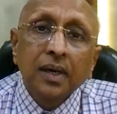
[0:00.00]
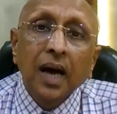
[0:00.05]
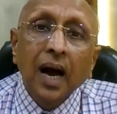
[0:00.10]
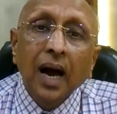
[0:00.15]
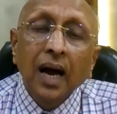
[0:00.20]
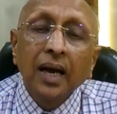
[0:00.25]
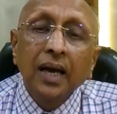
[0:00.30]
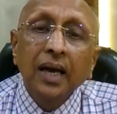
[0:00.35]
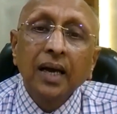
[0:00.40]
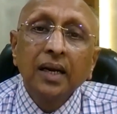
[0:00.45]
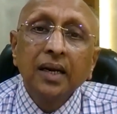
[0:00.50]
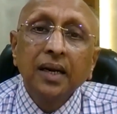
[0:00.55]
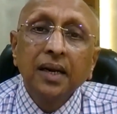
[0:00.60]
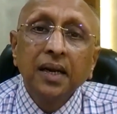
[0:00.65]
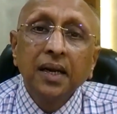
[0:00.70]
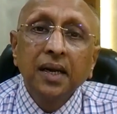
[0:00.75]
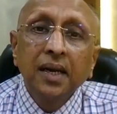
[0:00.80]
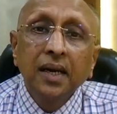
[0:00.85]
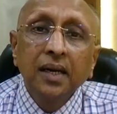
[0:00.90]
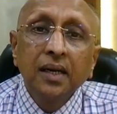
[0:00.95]
again
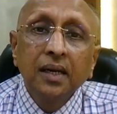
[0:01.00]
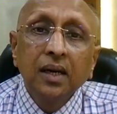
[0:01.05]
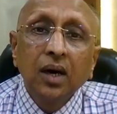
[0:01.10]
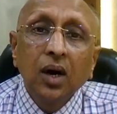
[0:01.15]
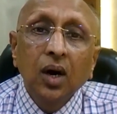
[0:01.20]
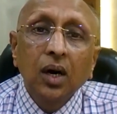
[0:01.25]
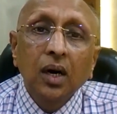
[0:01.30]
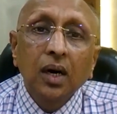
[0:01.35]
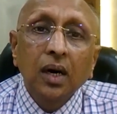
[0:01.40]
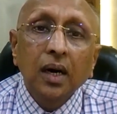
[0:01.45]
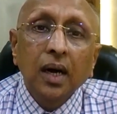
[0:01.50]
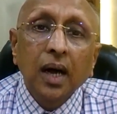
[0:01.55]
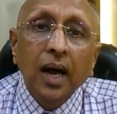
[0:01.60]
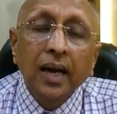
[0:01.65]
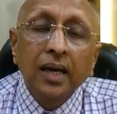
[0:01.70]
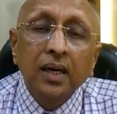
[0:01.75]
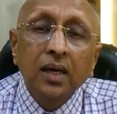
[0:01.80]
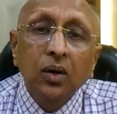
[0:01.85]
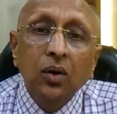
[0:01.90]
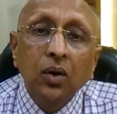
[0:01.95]
regained
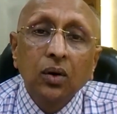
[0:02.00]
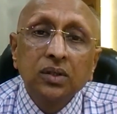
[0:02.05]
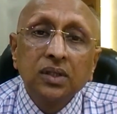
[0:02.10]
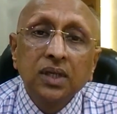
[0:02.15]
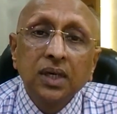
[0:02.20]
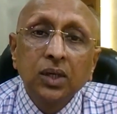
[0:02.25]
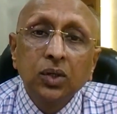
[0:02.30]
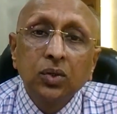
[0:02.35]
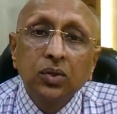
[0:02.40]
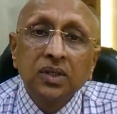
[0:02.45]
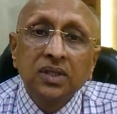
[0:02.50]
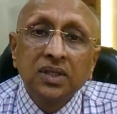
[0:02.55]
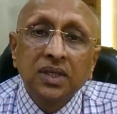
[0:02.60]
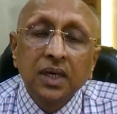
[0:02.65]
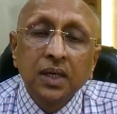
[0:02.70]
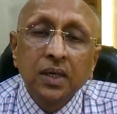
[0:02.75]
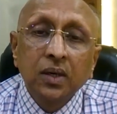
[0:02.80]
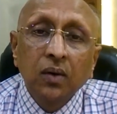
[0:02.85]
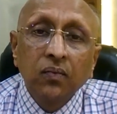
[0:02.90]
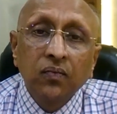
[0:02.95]
and goes into the
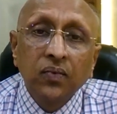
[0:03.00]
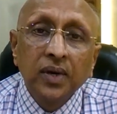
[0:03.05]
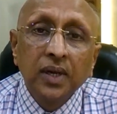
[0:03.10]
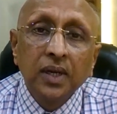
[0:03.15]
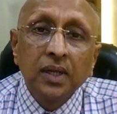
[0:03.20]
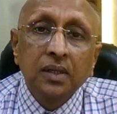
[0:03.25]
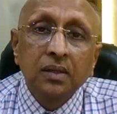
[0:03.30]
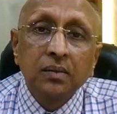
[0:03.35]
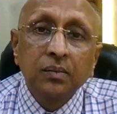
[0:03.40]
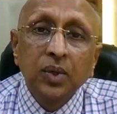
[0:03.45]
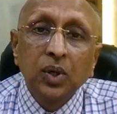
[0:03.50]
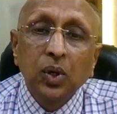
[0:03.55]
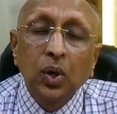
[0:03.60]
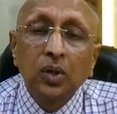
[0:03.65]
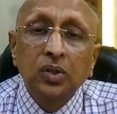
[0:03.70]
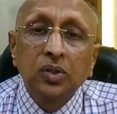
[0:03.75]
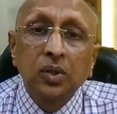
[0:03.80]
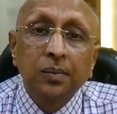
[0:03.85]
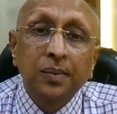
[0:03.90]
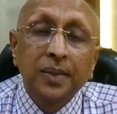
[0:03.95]
state of health,
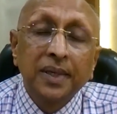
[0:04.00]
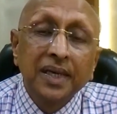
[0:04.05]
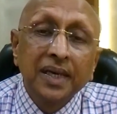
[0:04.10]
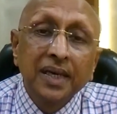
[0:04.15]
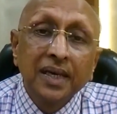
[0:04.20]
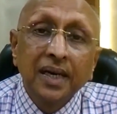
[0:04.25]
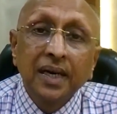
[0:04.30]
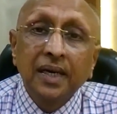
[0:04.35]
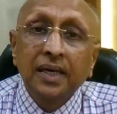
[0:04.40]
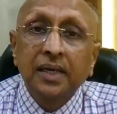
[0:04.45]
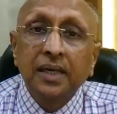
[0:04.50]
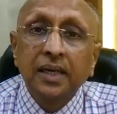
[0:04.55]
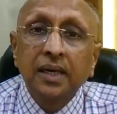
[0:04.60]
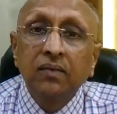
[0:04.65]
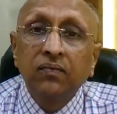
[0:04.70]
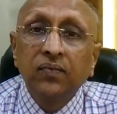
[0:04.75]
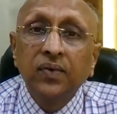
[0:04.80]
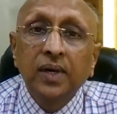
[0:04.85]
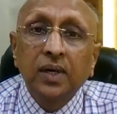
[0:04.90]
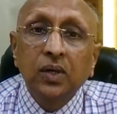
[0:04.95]
because of direct
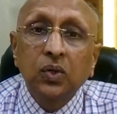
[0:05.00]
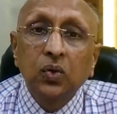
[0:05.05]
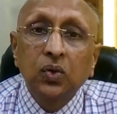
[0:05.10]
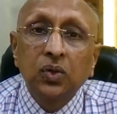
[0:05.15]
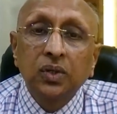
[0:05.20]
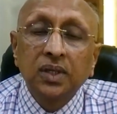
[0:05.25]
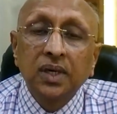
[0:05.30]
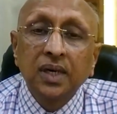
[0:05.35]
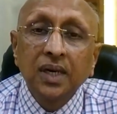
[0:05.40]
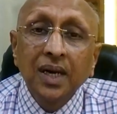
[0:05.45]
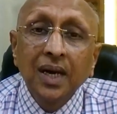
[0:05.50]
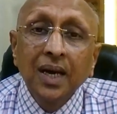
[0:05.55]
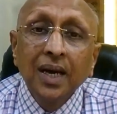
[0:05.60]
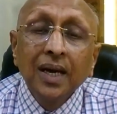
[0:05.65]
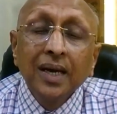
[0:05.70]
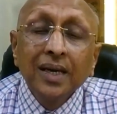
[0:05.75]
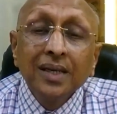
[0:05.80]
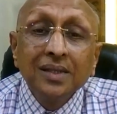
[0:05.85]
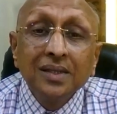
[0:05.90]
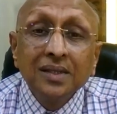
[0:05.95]
effect over there
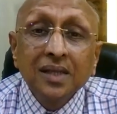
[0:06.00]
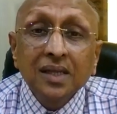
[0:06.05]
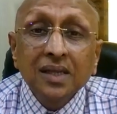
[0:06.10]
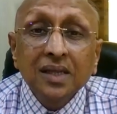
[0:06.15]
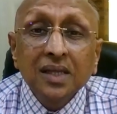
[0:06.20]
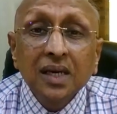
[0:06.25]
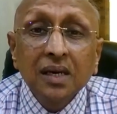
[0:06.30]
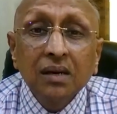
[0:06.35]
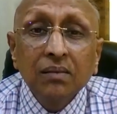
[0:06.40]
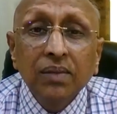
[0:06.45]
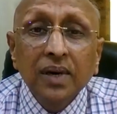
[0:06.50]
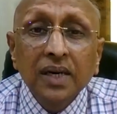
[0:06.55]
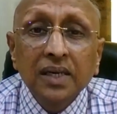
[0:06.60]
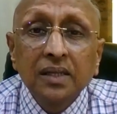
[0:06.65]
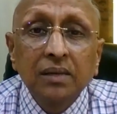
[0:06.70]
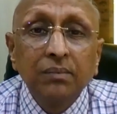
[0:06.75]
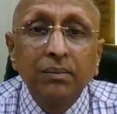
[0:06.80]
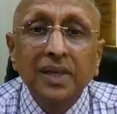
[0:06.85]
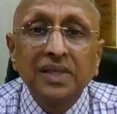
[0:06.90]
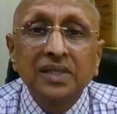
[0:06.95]
is nothing but
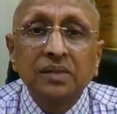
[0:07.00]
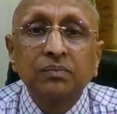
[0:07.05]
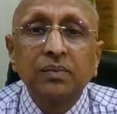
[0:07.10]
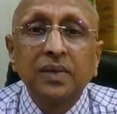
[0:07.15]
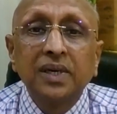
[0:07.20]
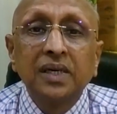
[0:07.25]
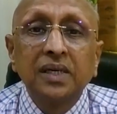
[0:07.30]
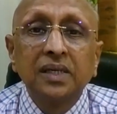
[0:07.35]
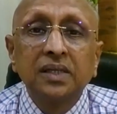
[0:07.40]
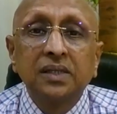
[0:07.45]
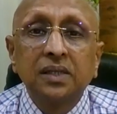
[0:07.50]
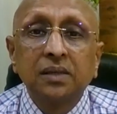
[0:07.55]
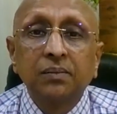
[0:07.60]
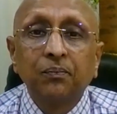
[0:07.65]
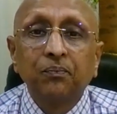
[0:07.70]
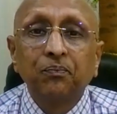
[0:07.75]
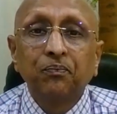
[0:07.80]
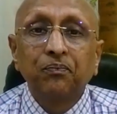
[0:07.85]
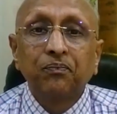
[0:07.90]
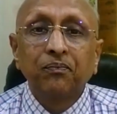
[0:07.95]
the mesmerism.
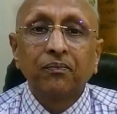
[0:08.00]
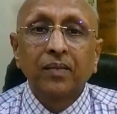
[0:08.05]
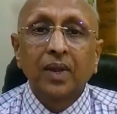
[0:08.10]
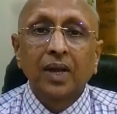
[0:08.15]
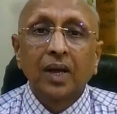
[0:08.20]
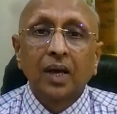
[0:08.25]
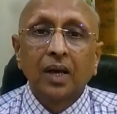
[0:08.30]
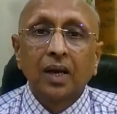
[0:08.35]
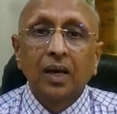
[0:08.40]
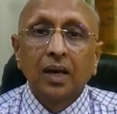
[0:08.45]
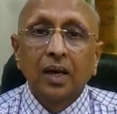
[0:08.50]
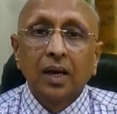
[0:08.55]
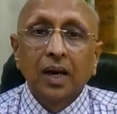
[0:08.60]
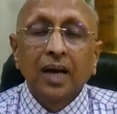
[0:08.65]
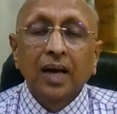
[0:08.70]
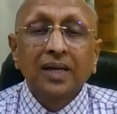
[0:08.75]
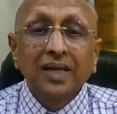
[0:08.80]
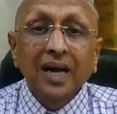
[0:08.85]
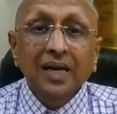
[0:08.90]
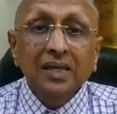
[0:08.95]

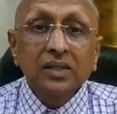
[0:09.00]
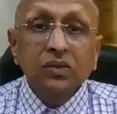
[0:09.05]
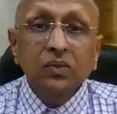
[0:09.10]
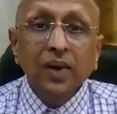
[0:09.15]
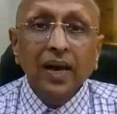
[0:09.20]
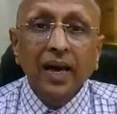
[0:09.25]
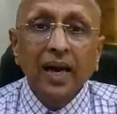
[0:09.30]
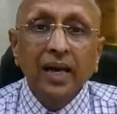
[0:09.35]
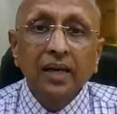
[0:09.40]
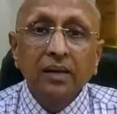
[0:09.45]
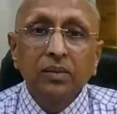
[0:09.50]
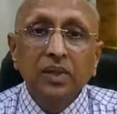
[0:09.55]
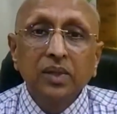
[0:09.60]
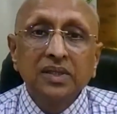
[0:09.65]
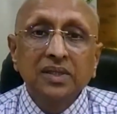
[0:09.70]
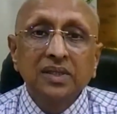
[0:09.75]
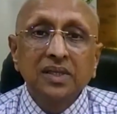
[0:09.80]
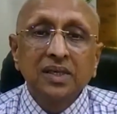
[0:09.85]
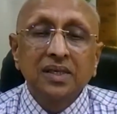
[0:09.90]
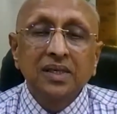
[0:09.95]
And that's why
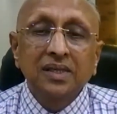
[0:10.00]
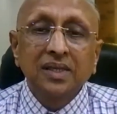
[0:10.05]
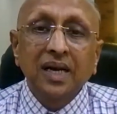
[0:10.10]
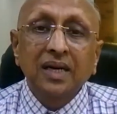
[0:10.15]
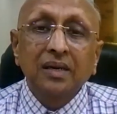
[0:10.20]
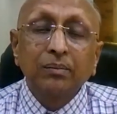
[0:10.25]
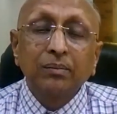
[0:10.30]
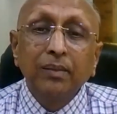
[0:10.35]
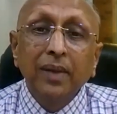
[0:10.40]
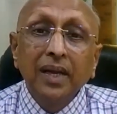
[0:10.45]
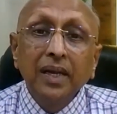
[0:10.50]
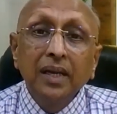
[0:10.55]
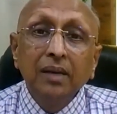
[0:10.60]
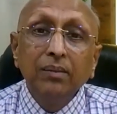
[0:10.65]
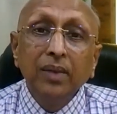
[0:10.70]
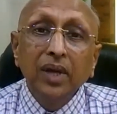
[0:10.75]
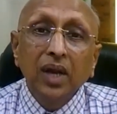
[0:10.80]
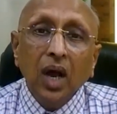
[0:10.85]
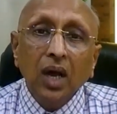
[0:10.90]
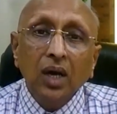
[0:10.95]
Hahnemann says that many
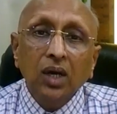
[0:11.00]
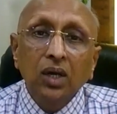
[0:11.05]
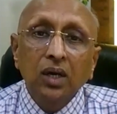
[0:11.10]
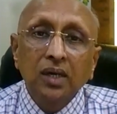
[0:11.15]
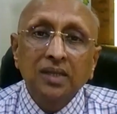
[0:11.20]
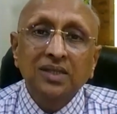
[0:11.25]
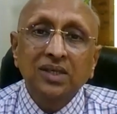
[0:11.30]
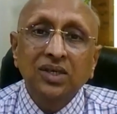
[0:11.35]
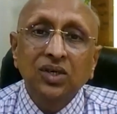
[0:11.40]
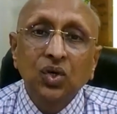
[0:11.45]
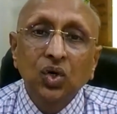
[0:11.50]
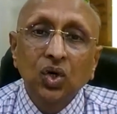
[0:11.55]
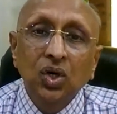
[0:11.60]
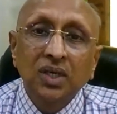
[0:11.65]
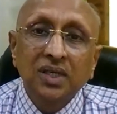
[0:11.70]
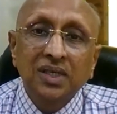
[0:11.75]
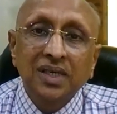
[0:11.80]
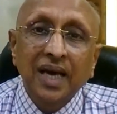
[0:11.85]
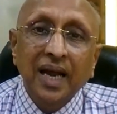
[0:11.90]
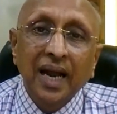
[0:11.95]
miraculous
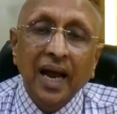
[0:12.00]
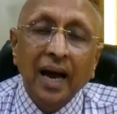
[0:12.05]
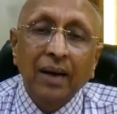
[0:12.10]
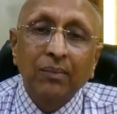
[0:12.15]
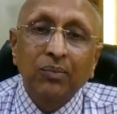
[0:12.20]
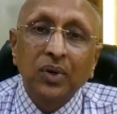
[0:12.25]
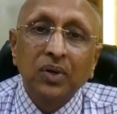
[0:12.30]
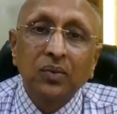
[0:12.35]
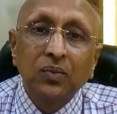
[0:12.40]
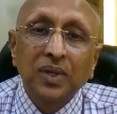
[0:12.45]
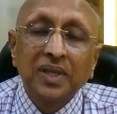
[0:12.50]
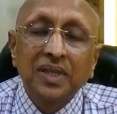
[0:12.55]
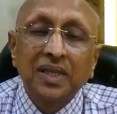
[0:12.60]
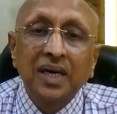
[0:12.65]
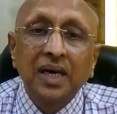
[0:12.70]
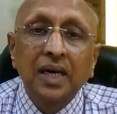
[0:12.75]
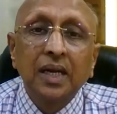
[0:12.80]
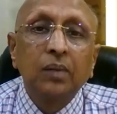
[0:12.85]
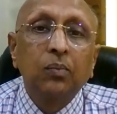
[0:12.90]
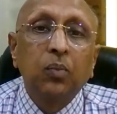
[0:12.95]
cures can happen with
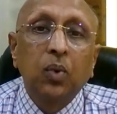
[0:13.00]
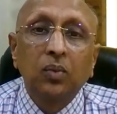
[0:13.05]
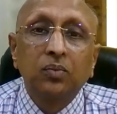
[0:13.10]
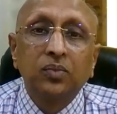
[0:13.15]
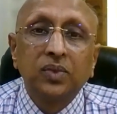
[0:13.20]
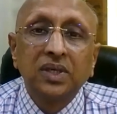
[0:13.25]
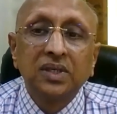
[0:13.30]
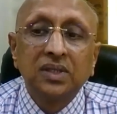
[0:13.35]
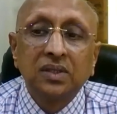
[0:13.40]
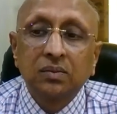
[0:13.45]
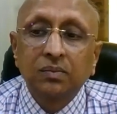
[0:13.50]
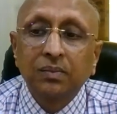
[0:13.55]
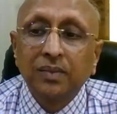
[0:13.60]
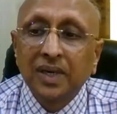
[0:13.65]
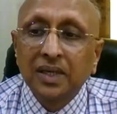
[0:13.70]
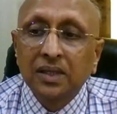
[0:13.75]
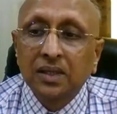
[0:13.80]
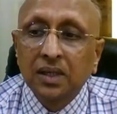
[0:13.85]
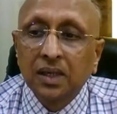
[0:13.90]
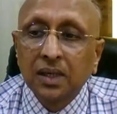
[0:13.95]
the help of this
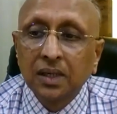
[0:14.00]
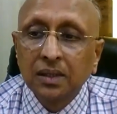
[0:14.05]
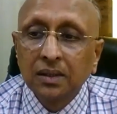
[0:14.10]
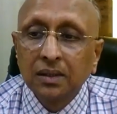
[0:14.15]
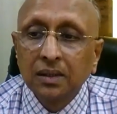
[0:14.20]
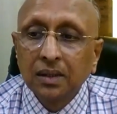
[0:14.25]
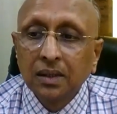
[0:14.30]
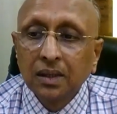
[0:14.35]
method.